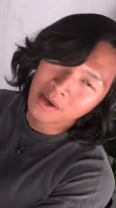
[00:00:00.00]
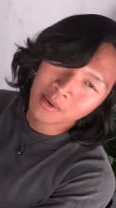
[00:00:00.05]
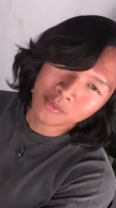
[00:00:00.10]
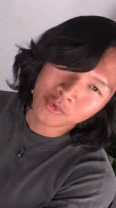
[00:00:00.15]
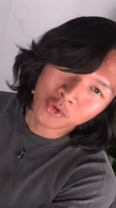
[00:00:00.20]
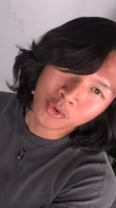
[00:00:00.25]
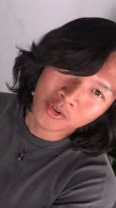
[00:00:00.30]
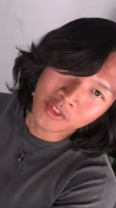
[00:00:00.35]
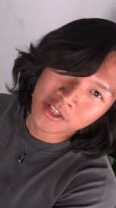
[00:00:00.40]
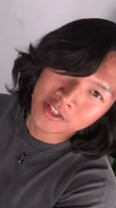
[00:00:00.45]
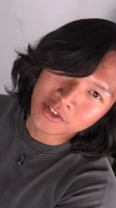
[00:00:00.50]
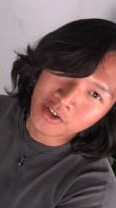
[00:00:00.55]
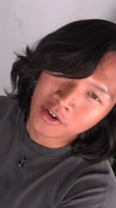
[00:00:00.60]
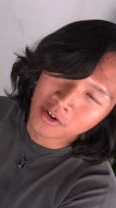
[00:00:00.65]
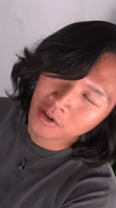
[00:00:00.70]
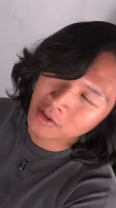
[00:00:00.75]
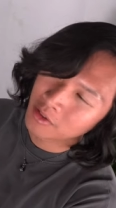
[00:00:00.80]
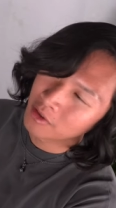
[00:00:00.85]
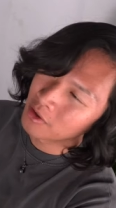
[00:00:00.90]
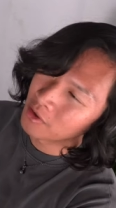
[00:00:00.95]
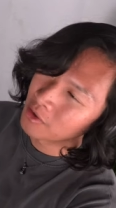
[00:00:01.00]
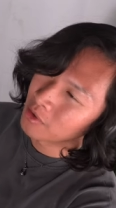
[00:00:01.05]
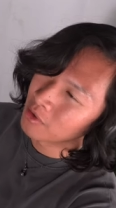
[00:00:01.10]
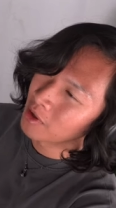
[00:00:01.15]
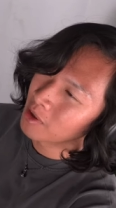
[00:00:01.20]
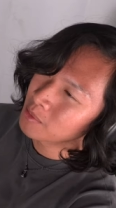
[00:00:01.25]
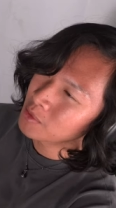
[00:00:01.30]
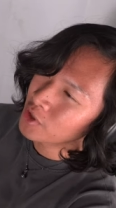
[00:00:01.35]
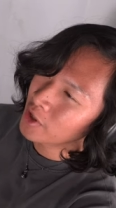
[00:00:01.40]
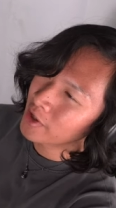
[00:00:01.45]
I'm doing this all
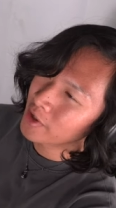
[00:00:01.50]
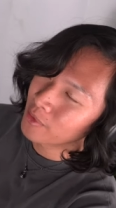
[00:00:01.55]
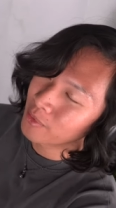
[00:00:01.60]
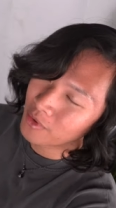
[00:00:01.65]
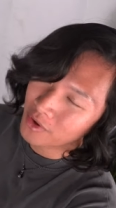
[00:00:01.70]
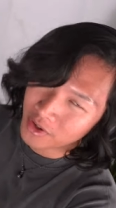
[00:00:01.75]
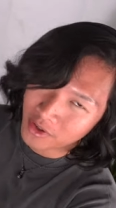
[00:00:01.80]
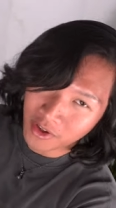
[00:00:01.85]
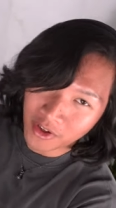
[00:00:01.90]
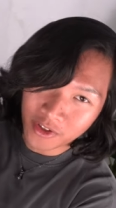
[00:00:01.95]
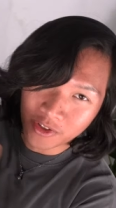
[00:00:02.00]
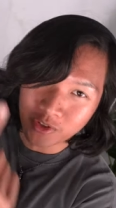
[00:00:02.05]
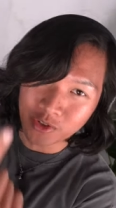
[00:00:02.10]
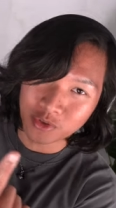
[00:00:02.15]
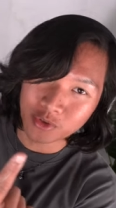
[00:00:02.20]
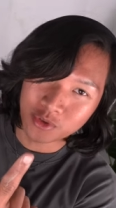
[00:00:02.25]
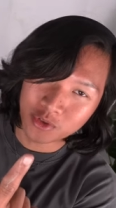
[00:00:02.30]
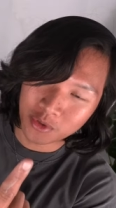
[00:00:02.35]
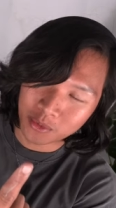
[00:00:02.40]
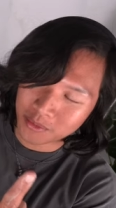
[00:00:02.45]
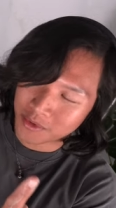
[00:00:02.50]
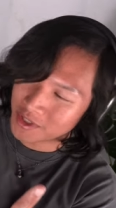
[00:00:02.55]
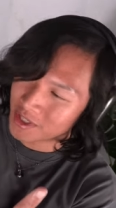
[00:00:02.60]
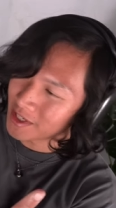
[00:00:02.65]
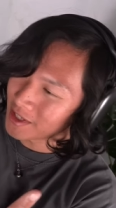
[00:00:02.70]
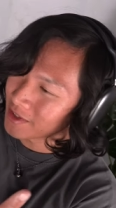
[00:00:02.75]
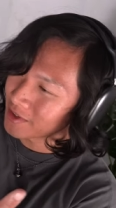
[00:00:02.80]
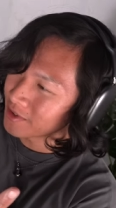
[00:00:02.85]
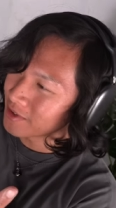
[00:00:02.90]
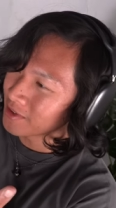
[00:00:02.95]
alone. I'm trying to run a YouTube
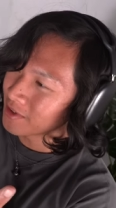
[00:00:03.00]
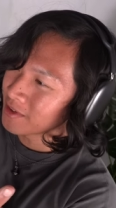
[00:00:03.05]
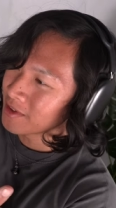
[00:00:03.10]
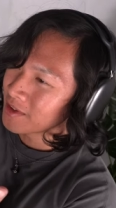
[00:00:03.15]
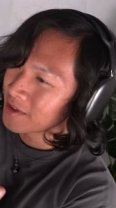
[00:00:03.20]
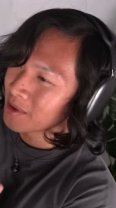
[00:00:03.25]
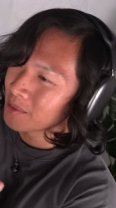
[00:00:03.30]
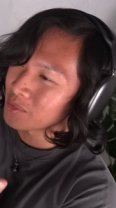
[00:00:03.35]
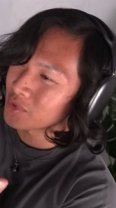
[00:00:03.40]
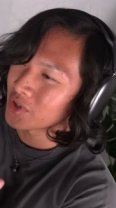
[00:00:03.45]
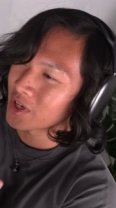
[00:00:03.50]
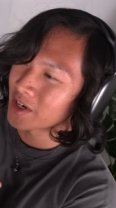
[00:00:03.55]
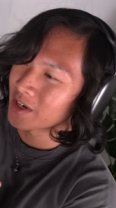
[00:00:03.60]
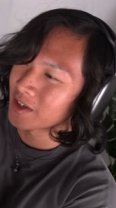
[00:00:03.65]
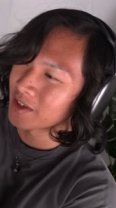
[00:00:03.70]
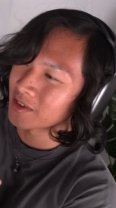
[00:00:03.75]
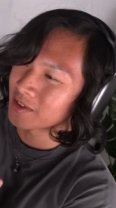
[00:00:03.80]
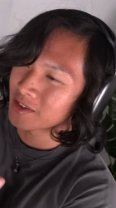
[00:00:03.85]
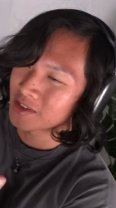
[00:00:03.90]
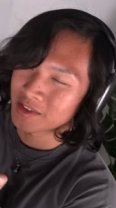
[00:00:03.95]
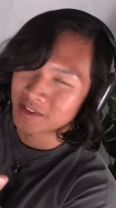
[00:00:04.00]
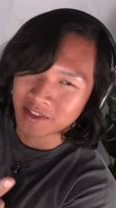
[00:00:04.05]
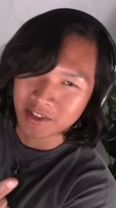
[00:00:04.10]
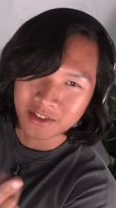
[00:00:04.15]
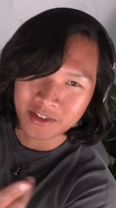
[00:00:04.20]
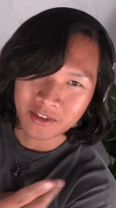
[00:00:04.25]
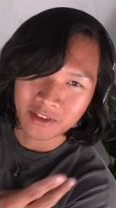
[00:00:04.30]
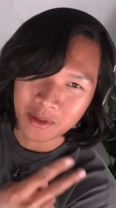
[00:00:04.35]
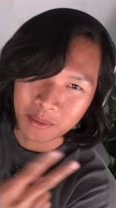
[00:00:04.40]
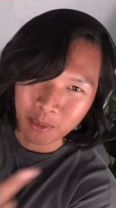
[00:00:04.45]
channel. I'm trying to
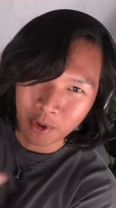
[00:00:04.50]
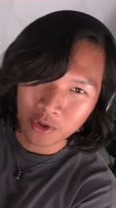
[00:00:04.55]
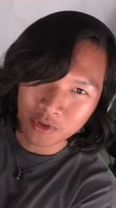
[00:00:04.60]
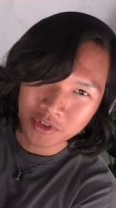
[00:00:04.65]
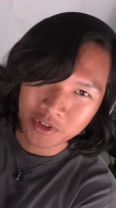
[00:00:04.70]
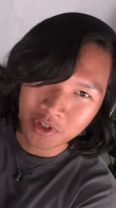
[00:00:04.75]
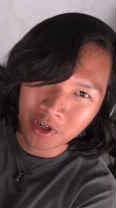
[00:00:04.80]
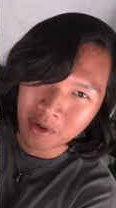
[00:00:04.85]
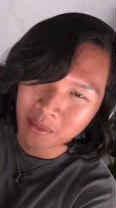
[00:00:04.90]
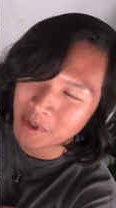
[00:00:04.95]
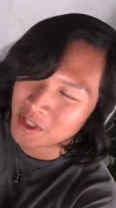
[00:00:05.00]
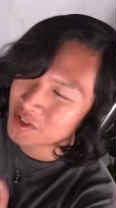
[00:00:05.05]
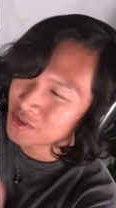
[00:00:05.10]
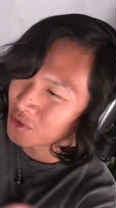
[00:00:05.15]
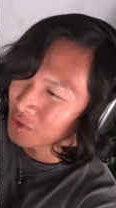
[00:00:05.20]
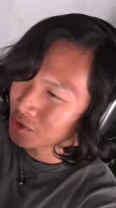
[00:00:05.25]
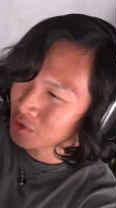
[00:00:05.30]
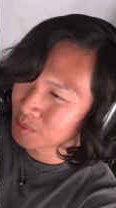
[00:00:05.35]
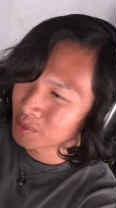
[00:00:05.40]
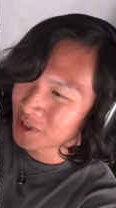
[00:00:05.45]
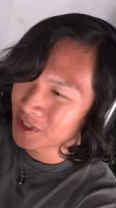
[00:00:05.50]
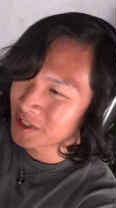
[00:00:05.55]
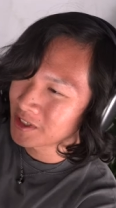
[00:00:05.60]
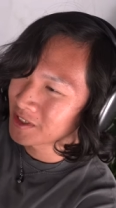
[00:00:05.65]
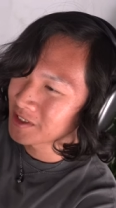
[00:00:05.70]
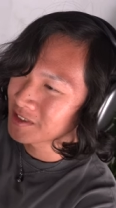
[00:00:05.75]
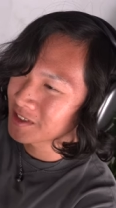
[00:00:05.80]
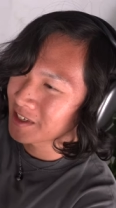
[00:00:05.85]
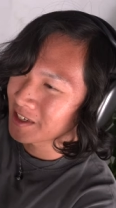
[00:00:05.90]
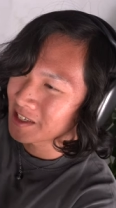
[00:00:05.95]
consistently post on all my social
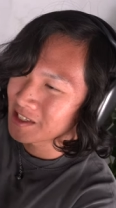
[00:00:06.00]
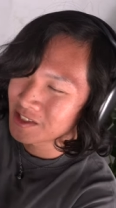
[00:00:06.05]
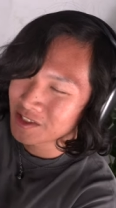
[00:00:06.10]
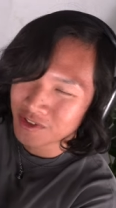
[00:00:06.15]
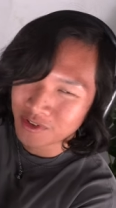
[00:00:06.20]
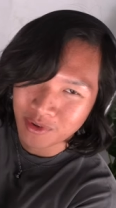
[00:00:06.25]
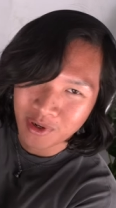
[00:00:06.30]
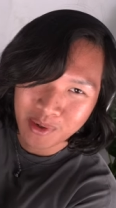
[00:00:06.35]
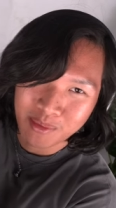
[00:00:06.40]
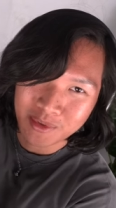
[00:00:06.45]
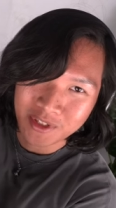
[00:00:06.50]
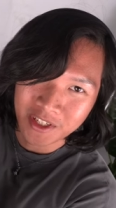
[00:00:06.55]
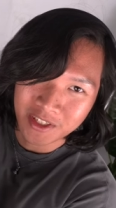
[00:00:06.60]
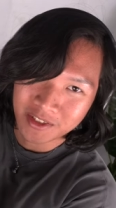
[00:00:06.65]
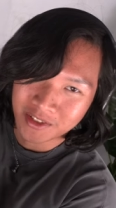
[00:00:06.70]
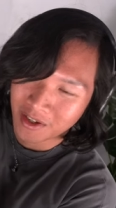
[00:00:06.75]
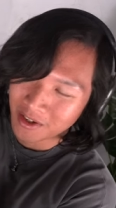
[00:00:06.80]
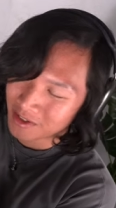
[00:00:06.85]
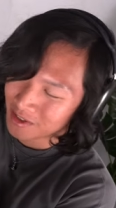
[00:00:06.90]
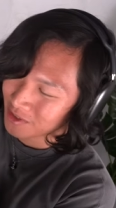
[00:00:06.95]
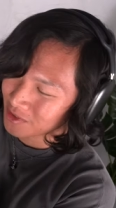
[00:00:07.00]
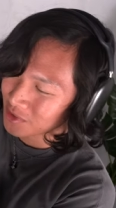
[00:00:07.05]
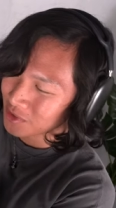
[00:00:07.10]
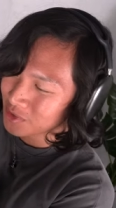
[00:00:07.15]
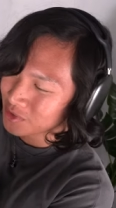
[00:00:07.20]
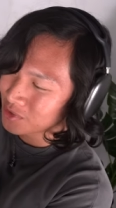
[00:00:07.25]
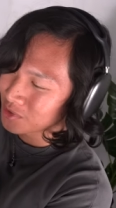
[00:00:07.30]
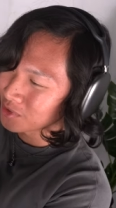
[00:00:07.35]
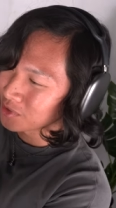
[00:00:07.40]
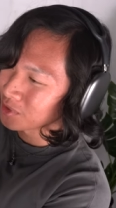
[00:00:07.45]
medias like Instagram, TikTok, and
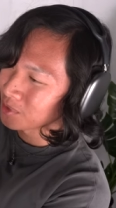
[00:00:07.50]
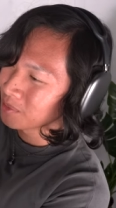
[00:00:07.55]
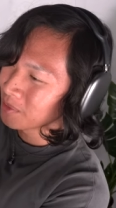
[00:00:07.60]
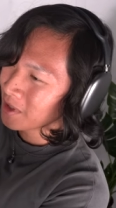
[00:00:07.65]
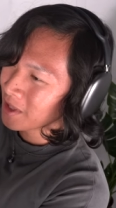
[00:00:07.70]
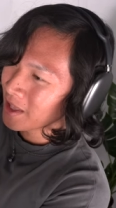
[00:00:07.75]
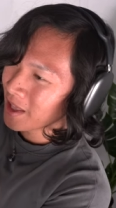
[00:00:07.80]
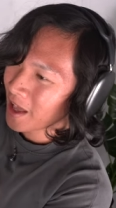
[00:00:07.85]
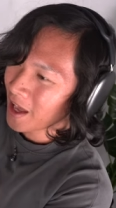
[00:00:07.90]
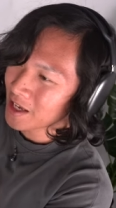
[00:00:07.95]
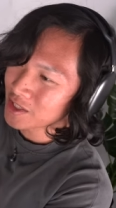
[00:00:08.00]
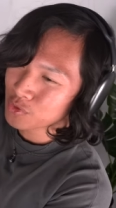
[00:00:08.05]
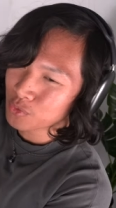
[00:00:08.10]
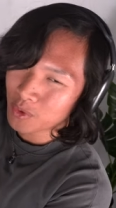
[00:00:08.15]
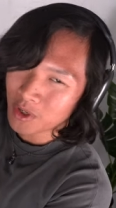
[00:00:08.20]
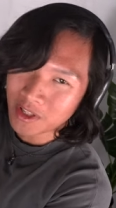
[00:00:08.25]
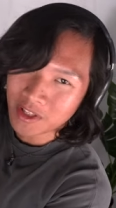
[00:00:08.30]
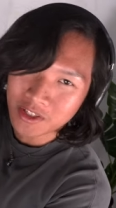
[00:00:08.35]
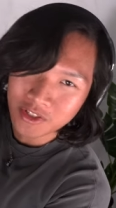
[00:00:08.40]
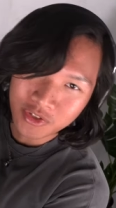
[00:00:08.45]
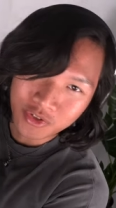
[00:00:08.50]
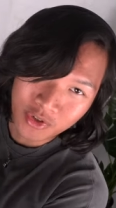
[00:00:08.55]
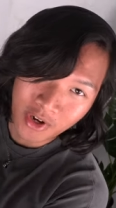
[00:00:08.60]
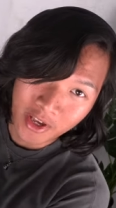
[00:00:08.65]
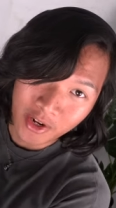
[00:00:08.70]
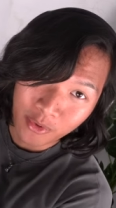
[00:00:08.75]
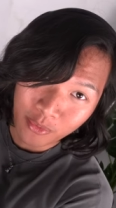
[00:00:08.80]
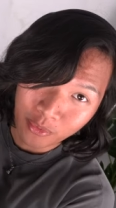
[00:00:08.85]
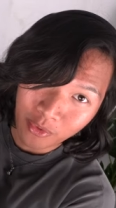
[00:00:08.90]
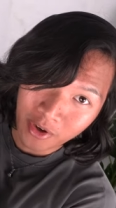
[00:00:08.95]
YouTube, as well as
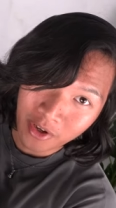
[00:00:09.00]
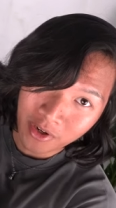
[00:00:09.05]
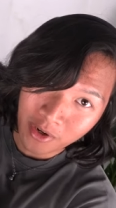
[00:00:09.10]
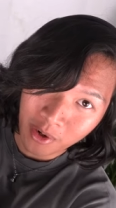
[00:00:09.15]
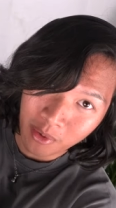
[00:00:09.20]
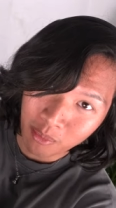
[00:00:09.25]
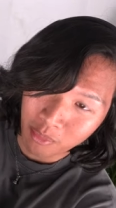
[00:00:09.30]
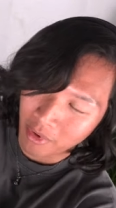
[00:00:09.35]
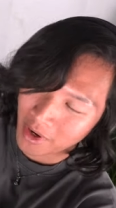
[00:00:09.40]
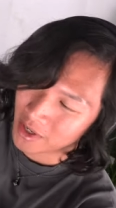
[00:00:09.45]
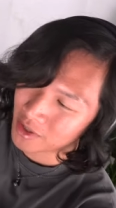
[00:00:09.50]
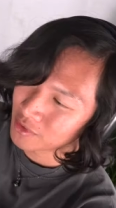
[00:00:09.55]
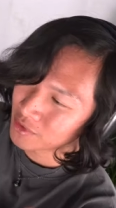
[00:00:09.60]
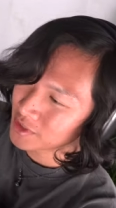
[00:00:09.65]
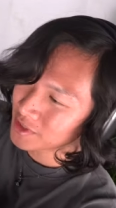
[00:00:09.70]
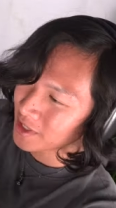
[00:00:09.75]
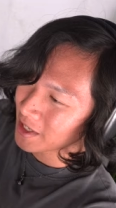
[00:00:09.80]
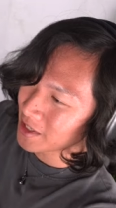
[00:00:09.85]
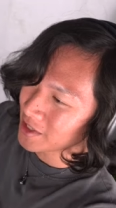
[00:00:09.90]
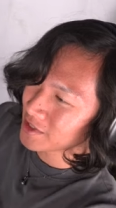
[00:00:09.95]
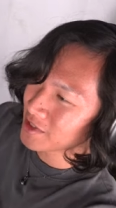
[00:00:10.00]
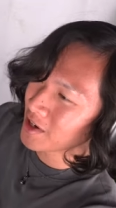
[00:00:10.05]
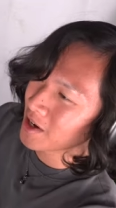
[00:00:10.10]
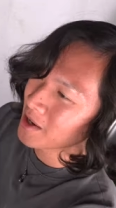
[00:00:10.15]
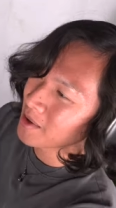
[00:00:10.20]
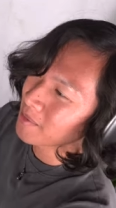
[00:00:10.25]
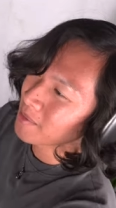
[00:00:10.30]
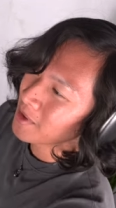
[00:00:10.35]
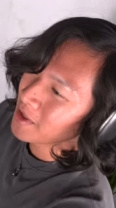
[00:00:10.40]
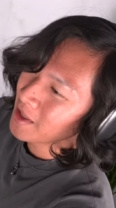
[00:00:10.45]
try to run a brand new skate
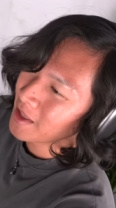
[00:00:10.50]
shop.